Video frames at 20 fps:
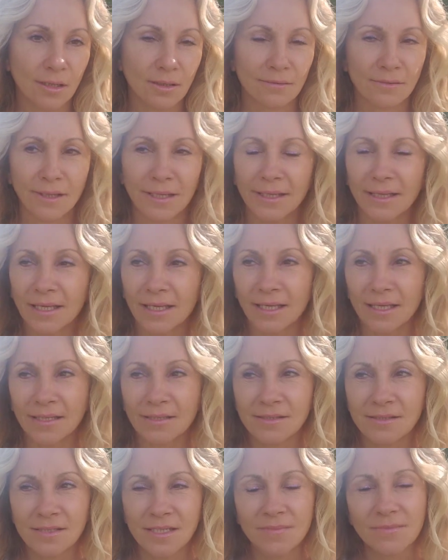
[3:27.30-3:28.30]
Like,
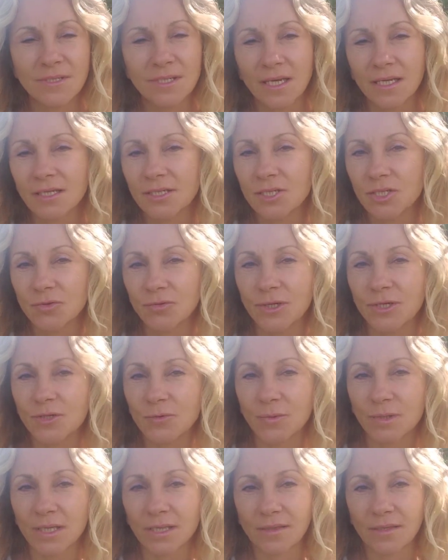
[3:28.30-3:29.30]
it seems kind of strange
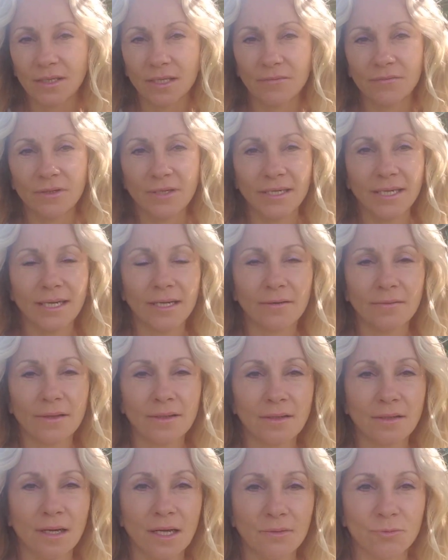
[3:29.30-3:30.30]
when I think of it now
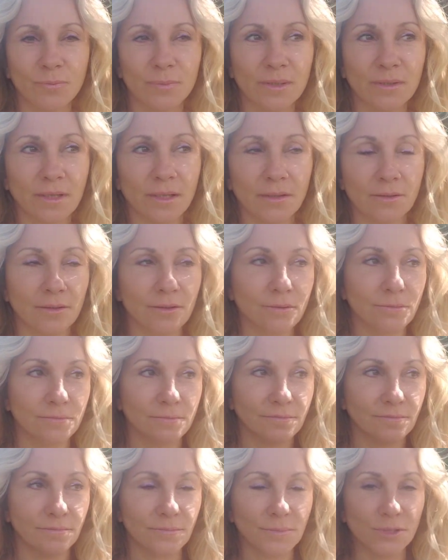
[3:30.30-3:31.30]
that God would be like, no,
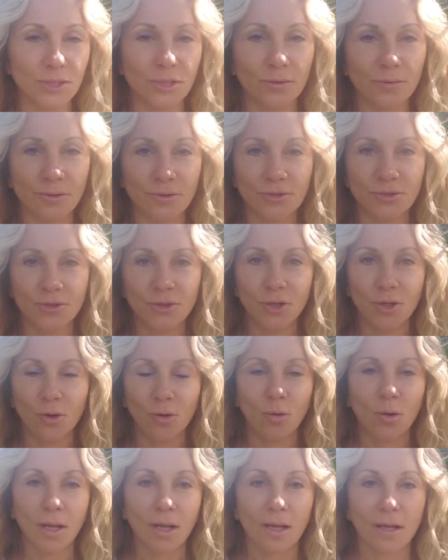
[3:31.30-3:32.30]
you know, there's
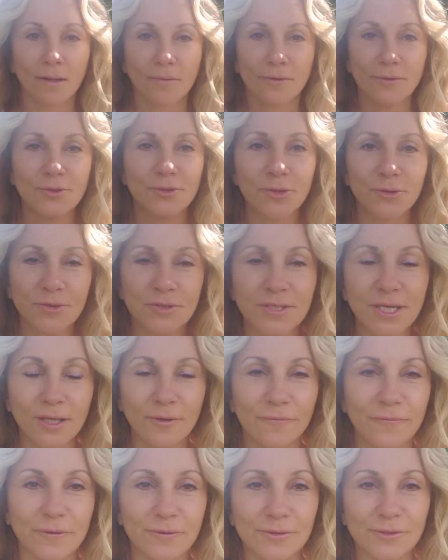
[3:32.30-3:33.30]
no, there's no
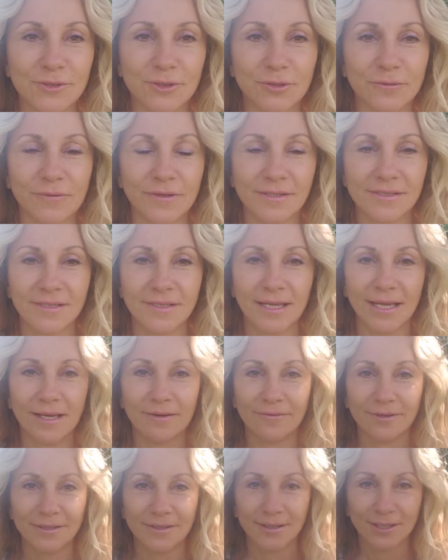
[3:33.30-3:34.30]
cell phone service in
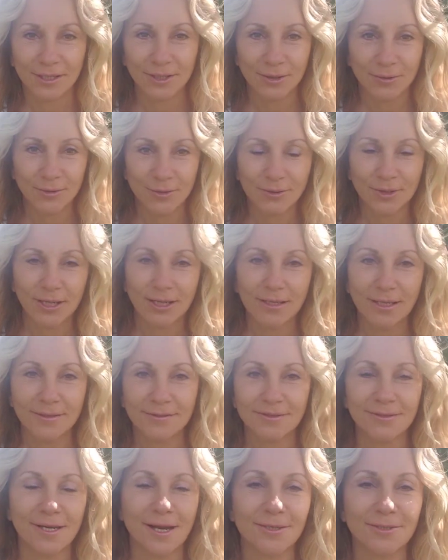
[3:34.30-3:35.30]
heaven. You know, you're not
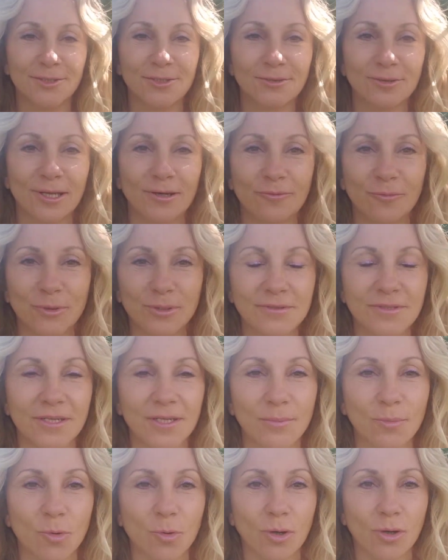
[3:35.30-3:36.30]
allowed to talk to your loved ones
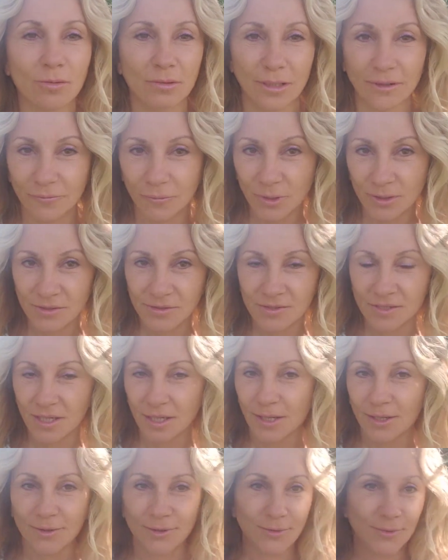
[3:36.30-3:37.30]
anymore. Loved ones,
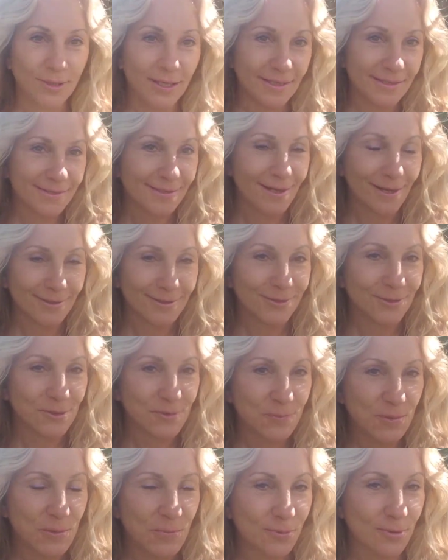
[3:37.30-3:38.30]
you can't talk to
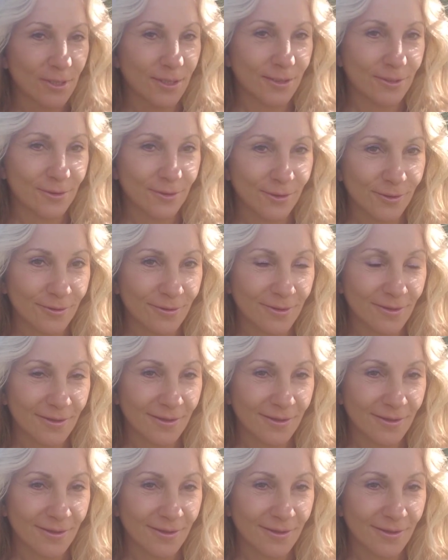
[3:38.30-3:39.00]
those people on earth